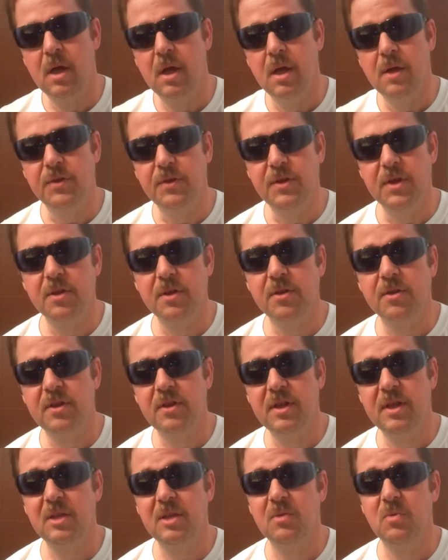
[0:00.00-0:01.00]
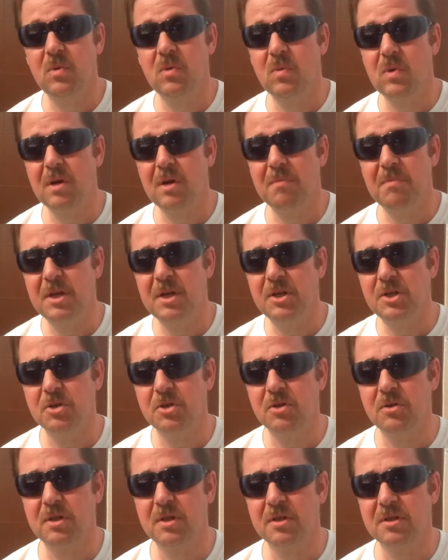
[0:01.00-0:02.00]
The other thing that we want to make sure
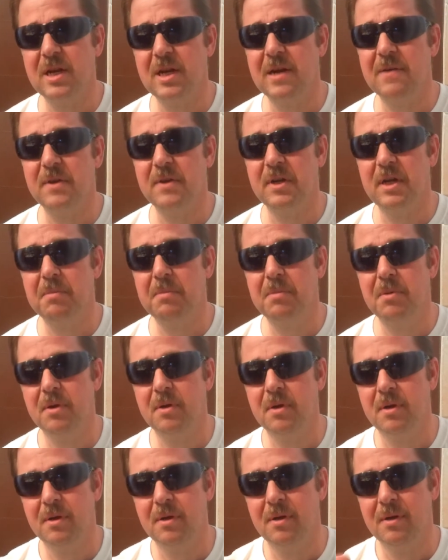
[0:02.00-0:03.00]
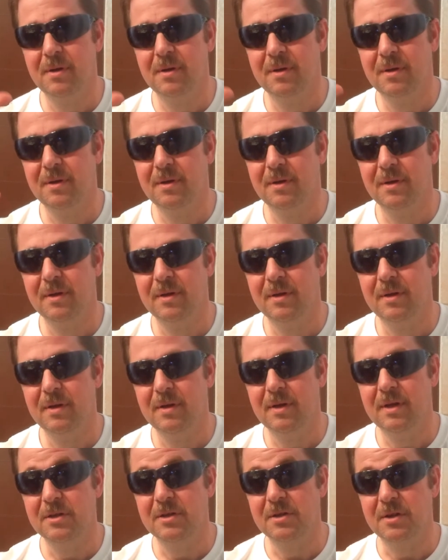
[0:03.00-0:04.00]
that's covered up
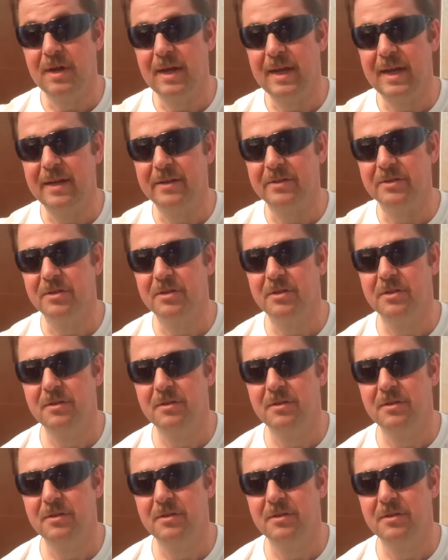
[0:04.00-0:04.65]
is our hands.